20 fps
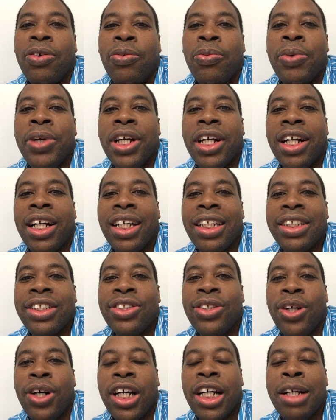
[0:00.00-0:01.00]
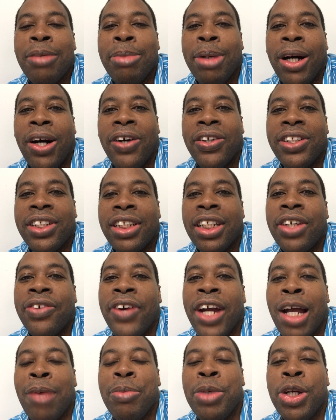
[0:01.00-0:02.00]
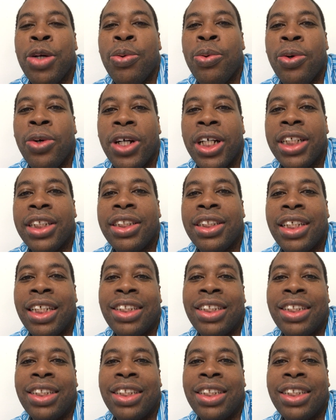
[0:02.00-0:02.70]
we're gonna talk about the Grammy Awards